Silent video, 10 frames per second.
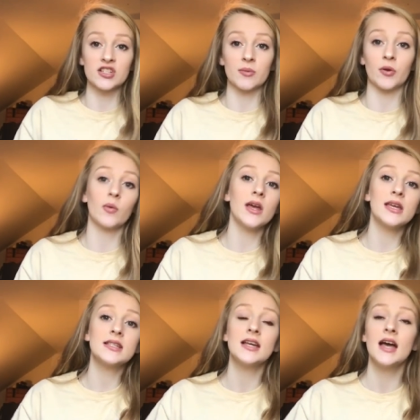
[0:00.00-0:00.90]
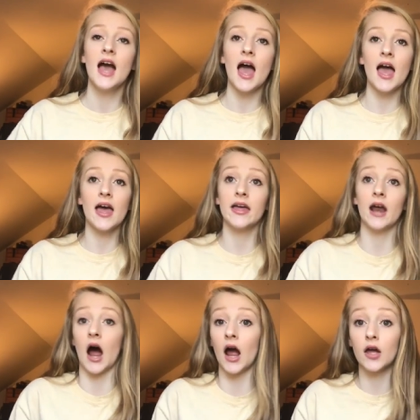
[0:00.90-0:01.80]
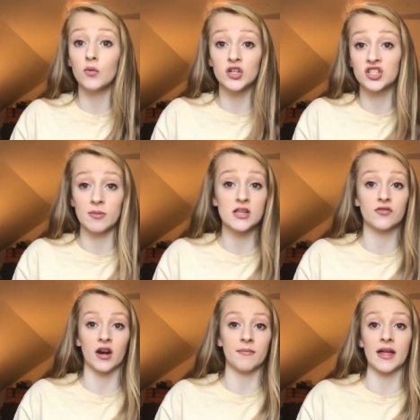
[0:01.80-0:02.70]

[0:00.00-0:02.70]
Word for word: our separate ways, and I wish the best for him.